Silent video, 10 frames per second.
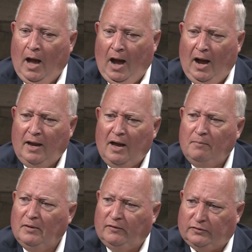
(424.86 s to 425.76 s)
I
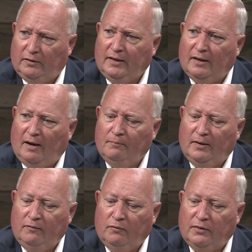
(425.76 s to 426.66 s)
believe so. Yeah, I
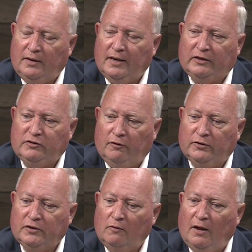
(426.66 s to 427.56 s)
believe within the next year or
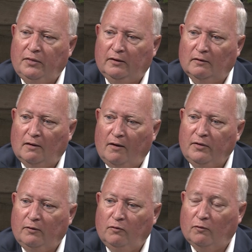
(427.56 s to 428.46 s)
so. I think a lot of
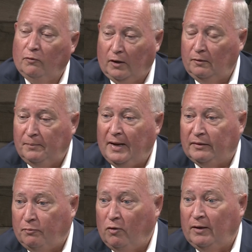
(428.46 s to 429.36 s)
things. We're going to be at
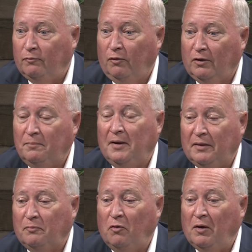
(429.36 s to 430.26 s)
the point. We're going to be at
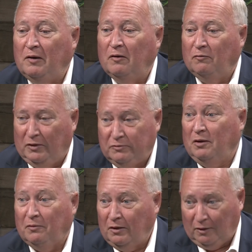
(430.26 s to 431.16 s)
the point of which way
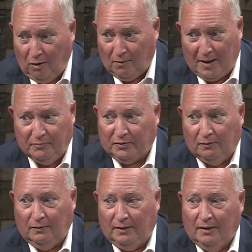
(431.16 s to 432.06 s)
we're going to go.
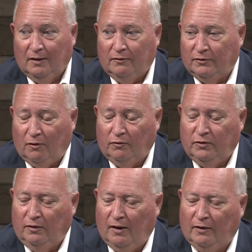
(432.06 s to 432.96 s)
Absolutely. There's no
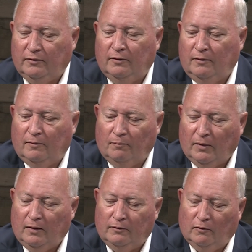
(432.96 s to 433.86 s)

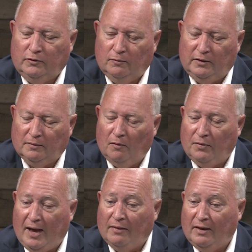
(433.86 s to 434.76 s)
two ways about
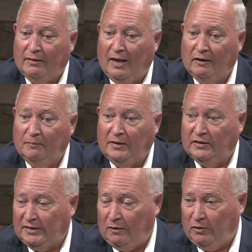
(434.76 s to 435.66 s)
that. That'll be
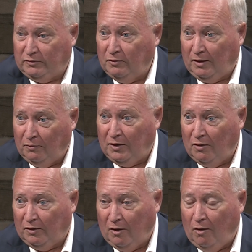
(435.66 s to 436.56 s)
decided which way we're
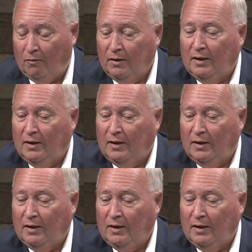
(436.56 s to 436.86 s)
going to go.